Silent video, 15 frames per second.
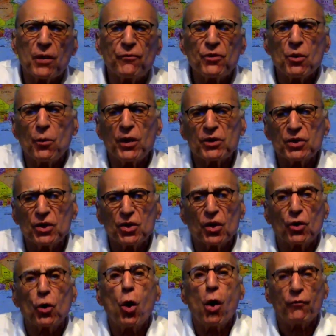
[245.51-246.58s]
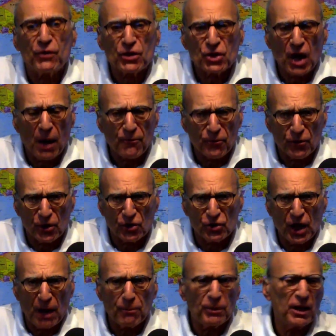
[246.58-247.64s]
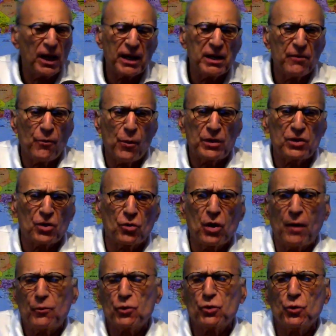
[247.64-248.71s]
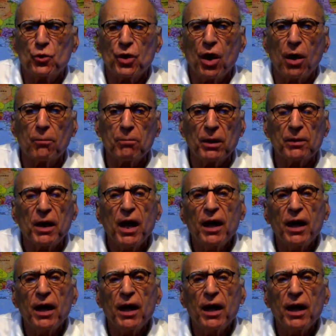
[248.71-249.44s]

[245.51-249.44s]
you went to the coffee shop, for example, and I never went to the coffee, I was too young, but